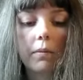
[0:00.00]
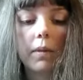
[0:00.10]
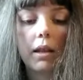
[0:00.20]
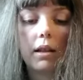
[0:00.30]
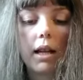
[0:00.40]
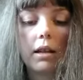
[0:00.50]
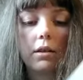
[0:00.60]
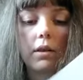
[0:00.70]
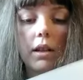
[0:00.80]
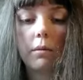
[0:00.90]
The last
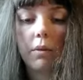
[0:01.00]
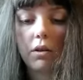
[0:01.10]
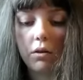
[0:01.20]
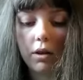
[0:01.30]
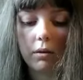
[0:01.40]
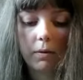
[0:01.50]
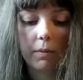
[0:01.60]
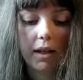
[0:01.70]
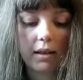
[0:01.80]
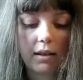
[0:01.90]
thing I've been doing with
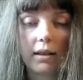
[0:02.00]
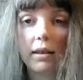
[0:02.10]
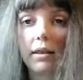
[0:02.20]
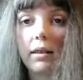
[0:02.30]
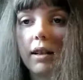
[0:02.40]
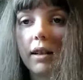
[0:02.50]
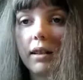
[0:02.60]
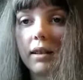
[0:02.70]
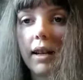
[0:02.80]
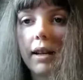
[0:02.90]
my sister
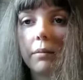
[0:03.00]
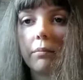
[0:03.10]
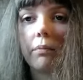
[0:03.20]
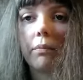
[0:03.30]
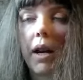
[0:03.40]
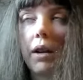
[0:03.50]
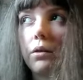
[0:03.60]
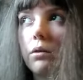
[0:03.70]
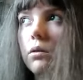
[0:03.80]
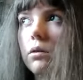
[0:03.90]
is, I
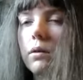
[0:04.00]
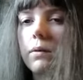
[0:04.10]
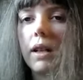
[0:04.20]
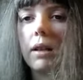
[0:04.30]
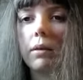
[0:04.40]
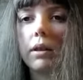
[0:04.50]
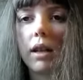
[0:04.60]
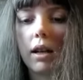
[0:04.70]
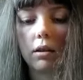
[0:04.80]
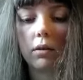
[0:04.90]
don't know if anyone's
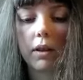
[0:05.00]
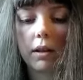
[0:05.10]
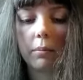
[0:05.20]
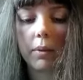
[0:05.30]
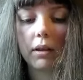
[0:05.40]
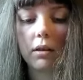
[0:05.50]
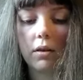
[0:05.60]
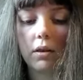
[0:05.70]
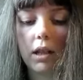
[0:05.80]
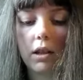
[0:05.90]
heard of it, but
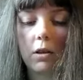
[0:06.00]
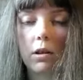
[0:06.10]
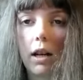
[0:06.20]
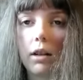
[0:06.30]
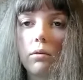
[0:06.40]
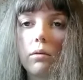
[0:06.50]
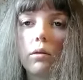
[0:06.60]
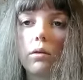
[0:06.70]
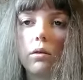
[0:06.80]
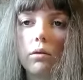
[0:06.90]
there's this channel
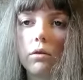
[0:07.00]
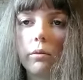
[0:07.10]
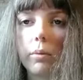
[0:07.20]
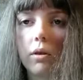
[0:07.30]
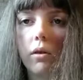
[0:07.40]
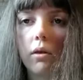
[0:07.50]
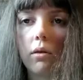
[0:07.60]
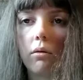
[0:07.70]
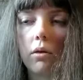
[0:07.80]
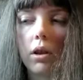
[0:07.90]
on YouTube
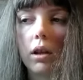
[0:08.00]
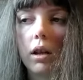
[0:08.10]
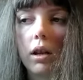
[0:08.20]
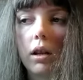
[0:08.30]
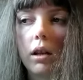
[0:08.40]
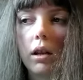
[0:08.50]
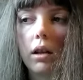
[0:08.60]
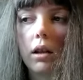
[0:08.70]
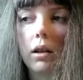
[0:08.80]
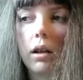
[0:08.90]
called
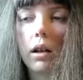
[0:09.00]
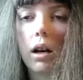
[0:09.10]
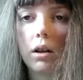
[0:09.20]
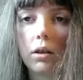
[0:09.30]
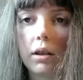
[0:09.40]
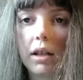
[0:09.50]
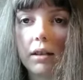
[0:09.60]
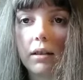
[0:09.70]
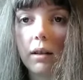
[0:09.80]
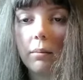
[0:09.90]
Art
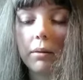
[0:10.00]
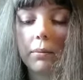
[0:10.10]
Kids Hub,